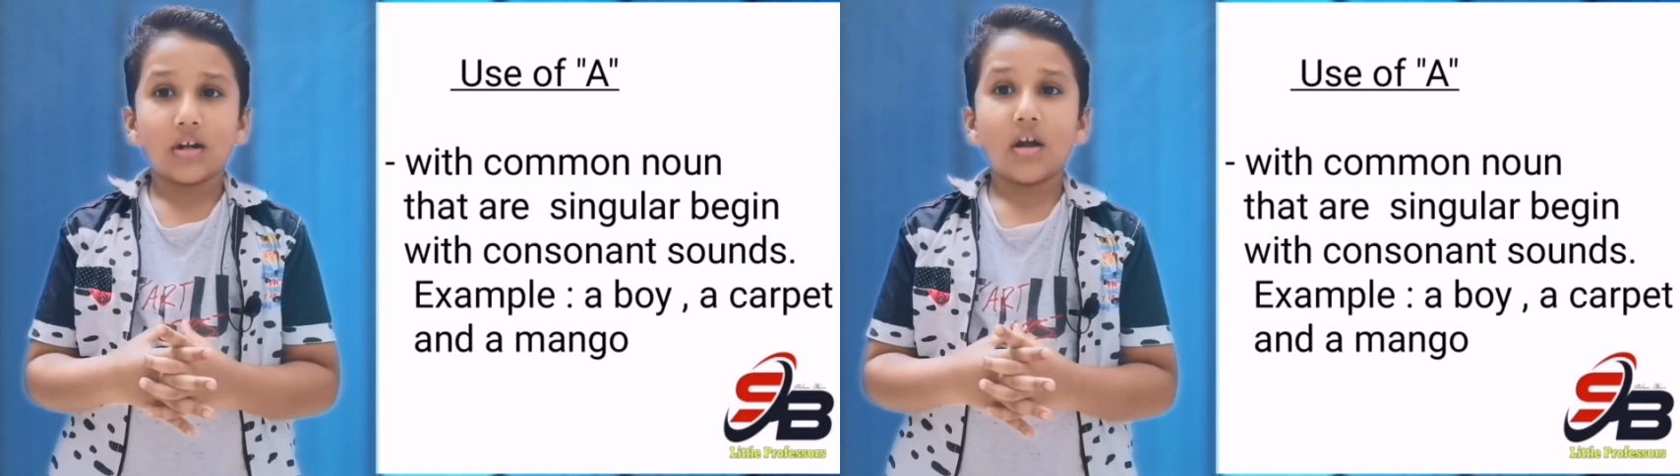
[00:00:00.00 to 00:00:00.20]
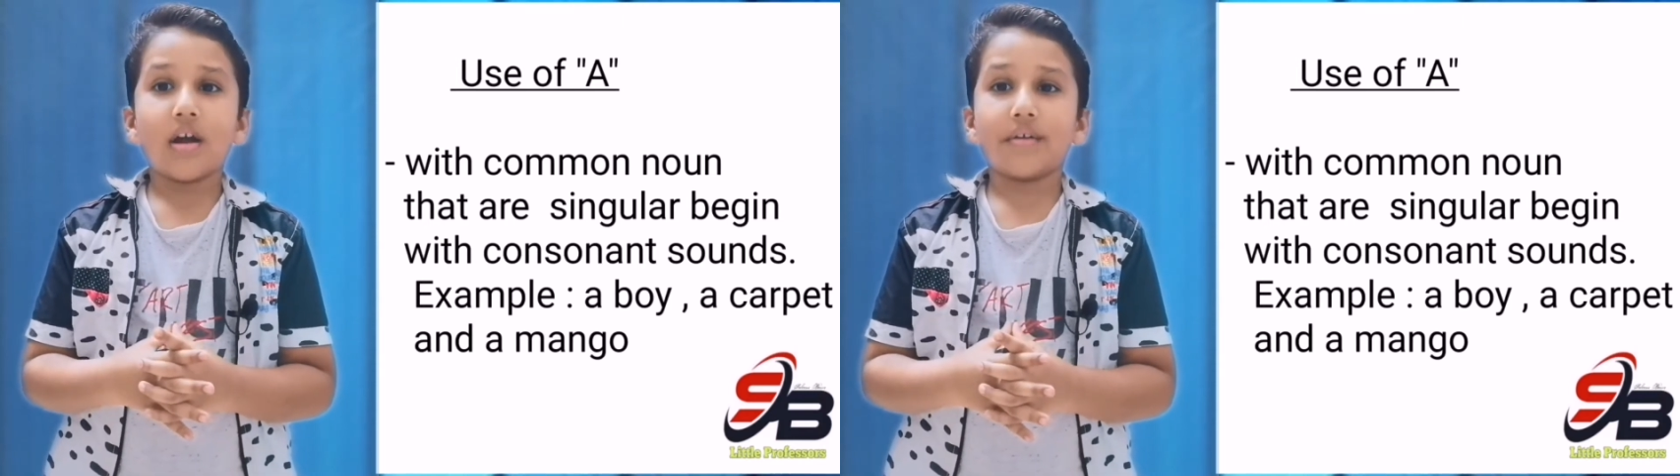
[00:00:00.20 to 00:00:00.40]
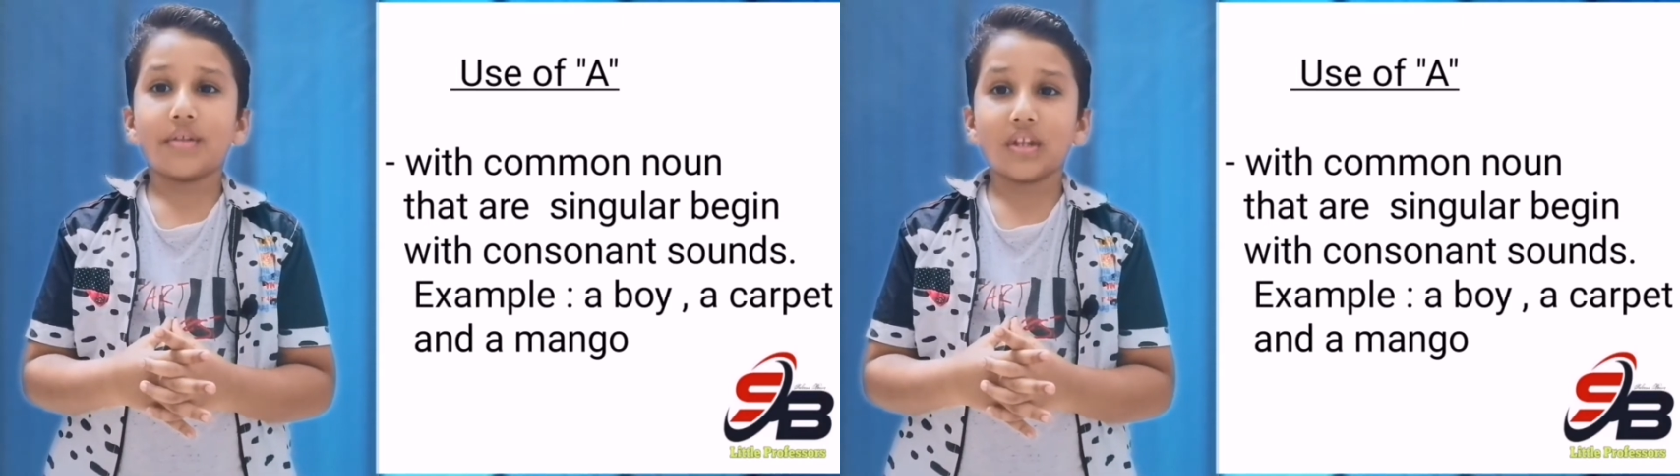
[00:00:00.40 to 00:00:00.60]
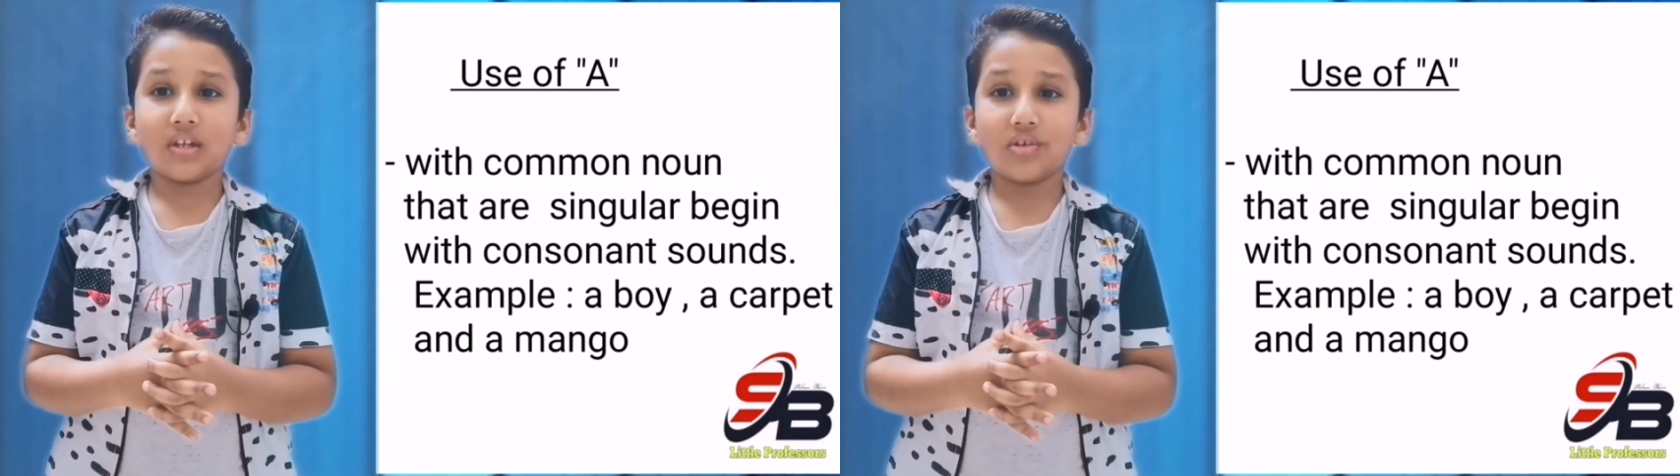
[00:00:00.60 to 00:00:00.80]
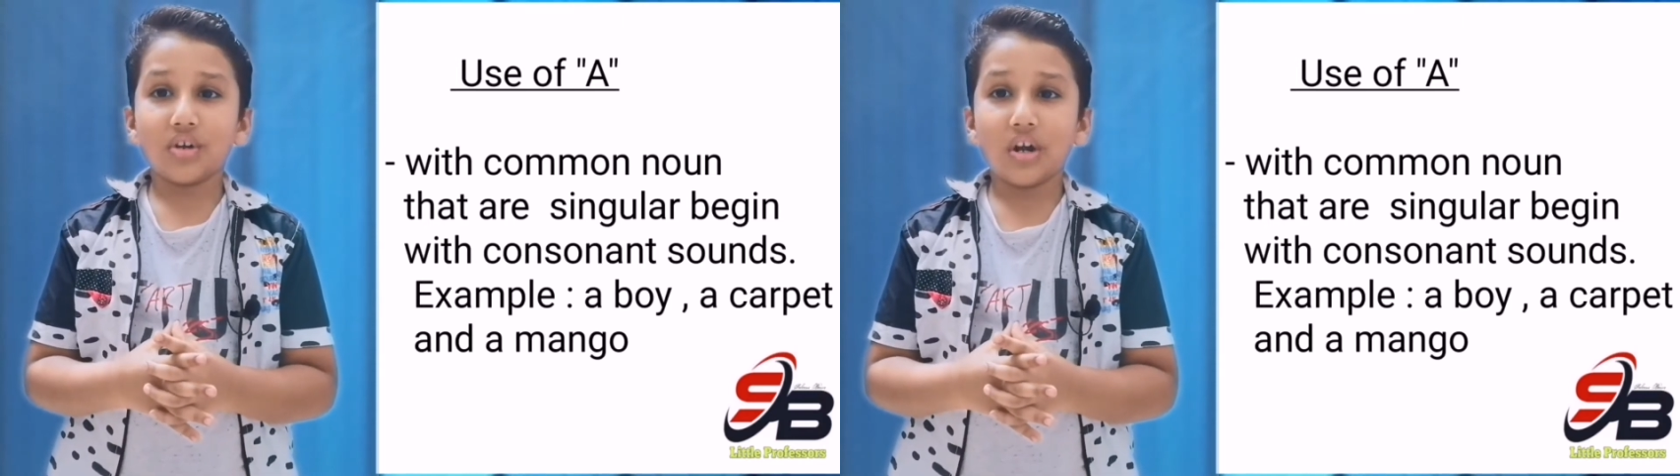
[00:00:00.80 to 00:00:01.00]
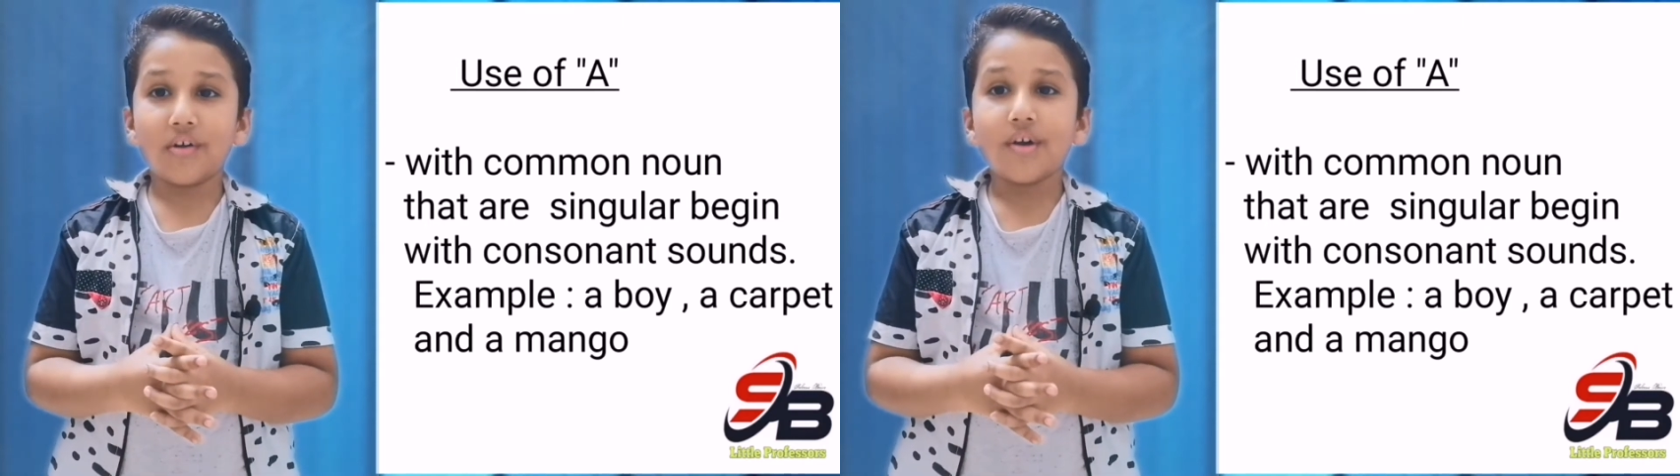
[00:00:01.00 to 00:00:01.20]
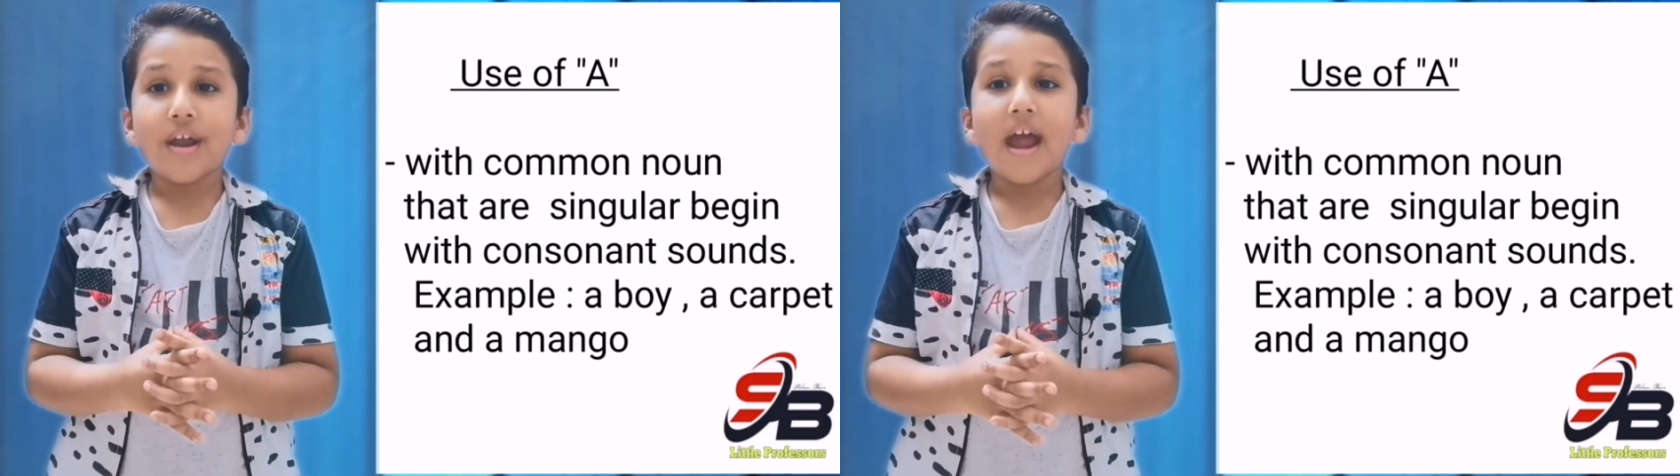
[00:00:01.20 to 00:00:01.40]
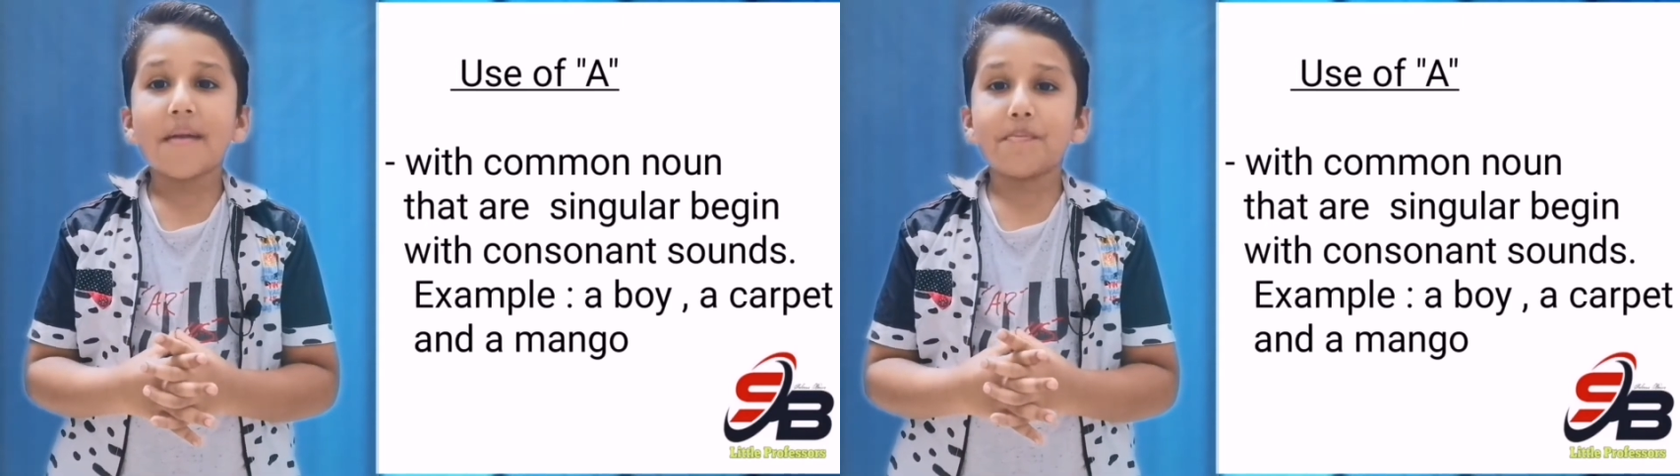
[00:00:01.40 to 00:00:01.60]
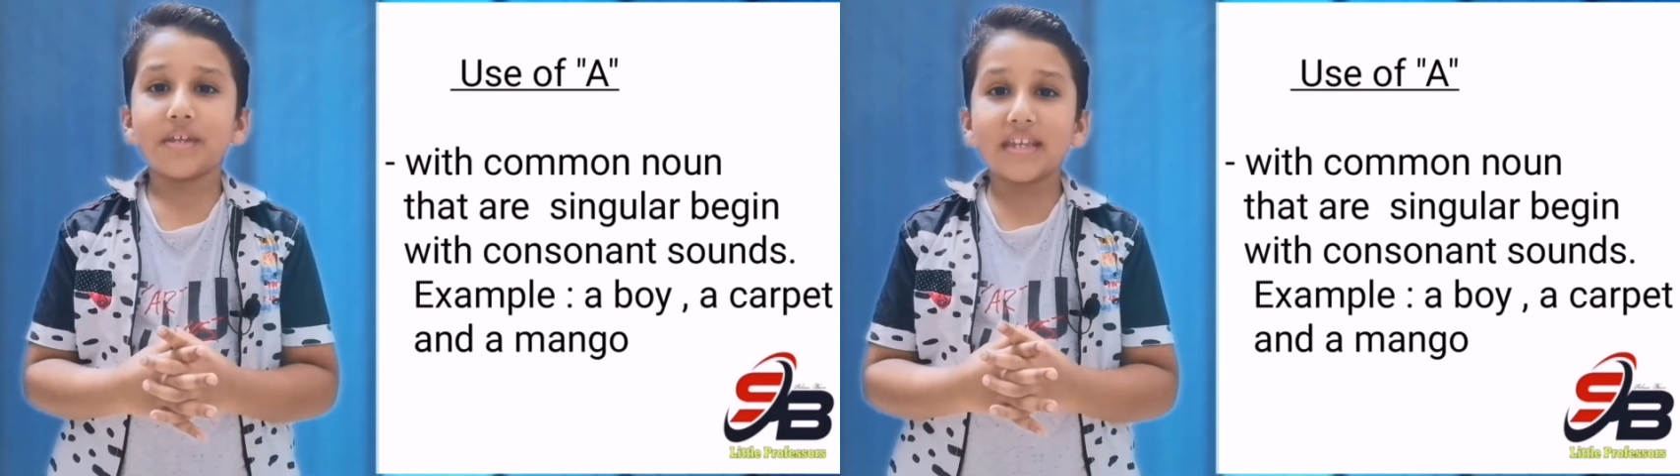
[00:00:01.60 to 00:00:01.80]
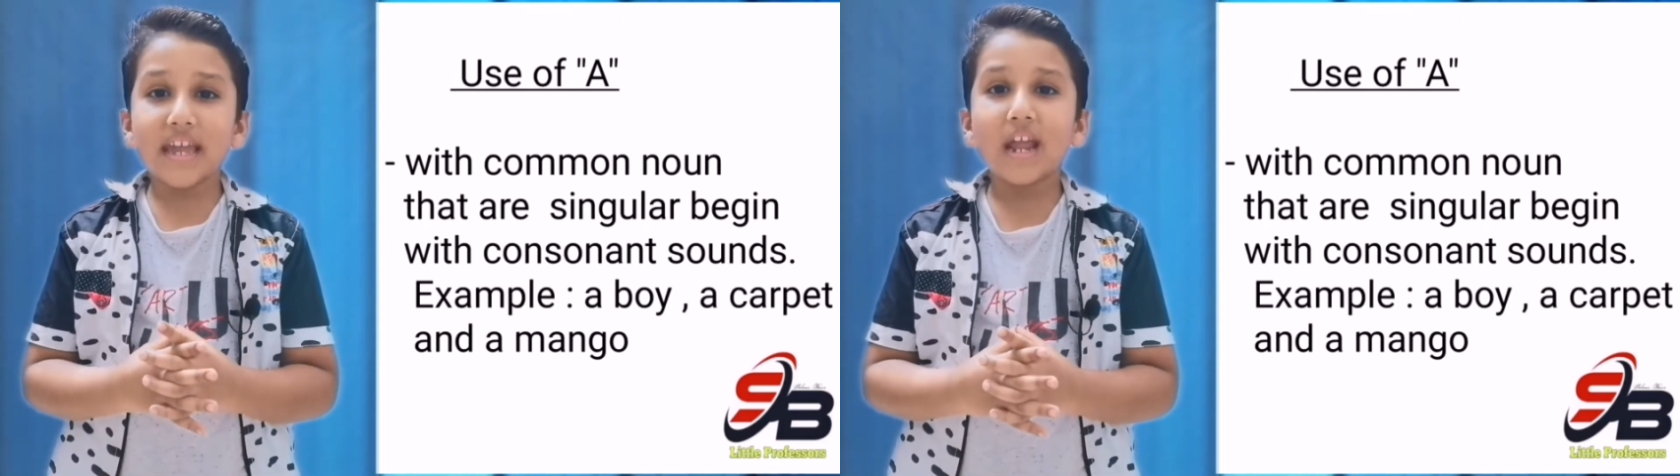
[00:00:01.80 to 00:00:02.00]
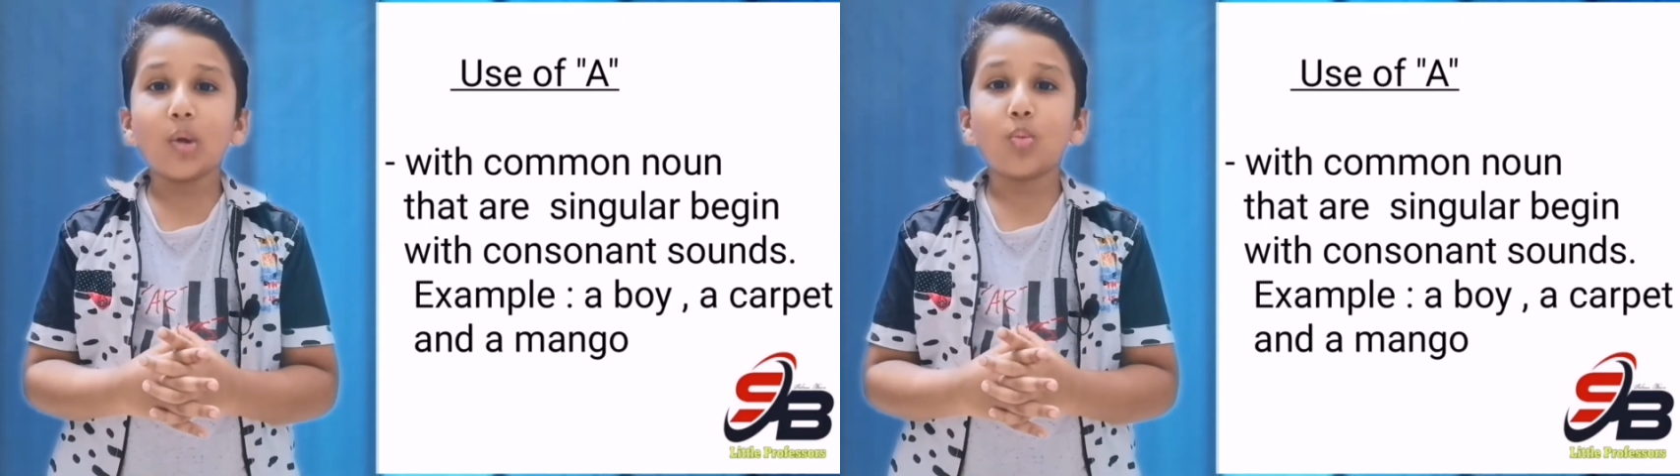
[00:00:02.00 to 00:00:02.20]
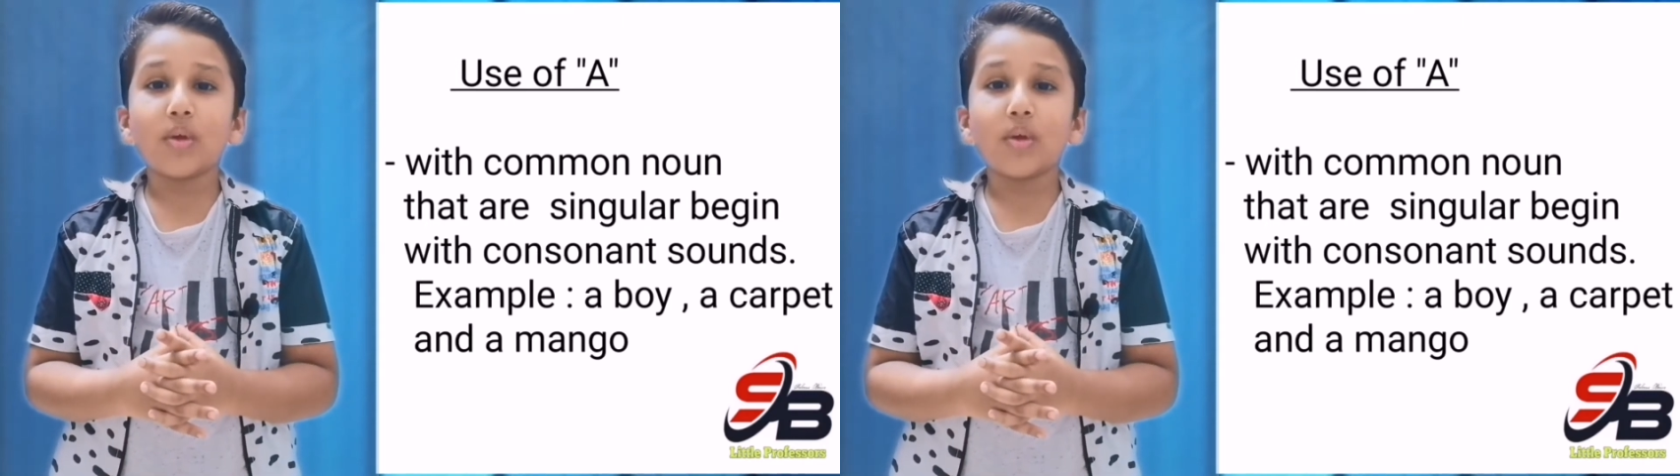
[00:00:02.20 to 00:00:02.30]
are singular and begin